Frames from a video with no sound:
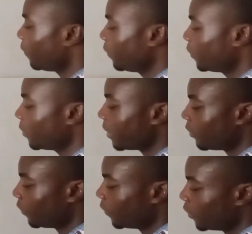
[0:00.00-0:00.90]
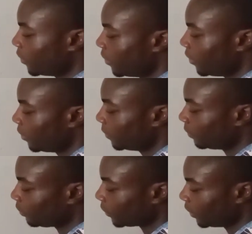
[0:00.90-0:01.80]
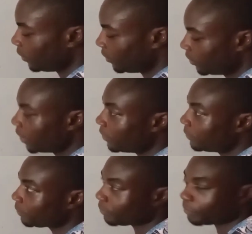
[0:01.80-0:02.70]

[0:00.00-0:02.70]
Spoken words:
50 minus 40 is 10.